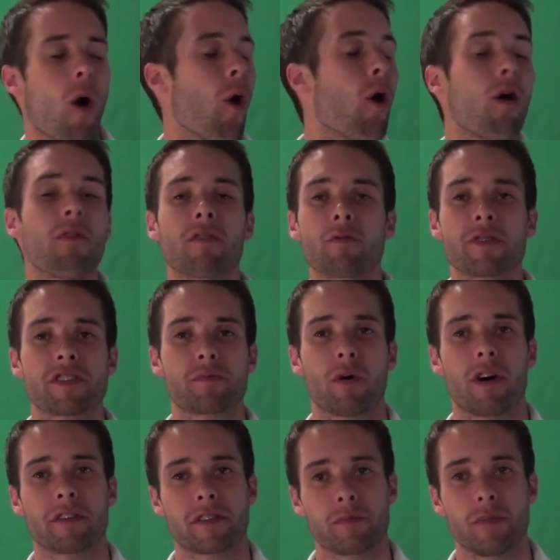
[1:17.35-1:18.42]
all the
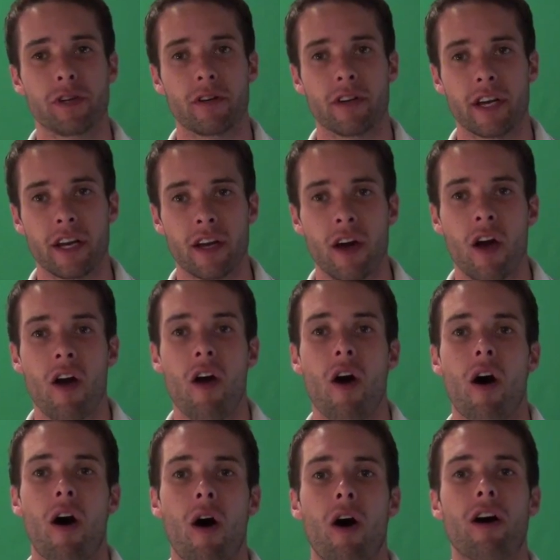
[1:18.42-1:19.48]
responsibility
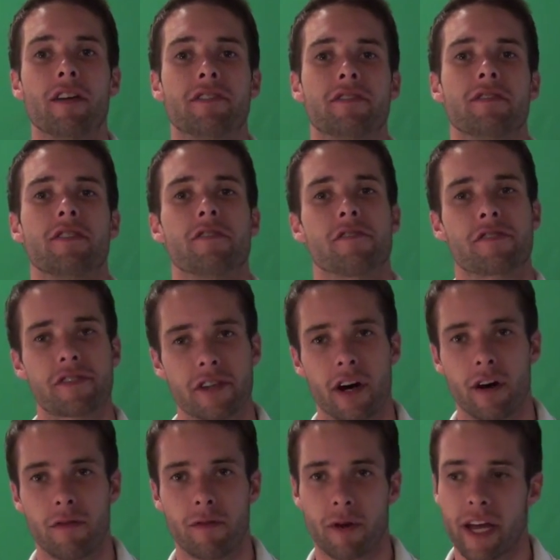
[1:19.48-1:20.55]
onto
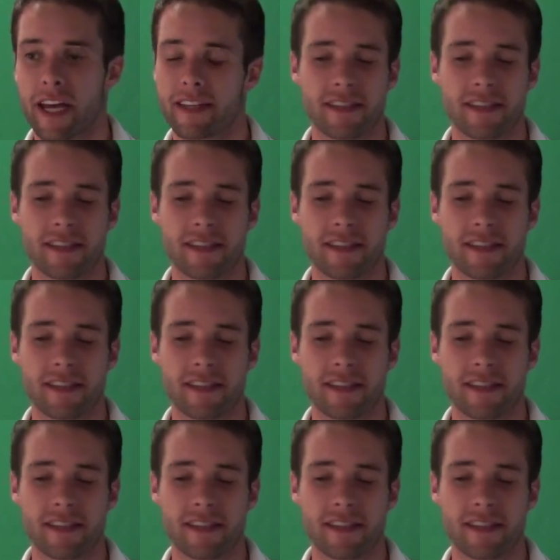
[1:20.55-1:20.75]
yourself, okay?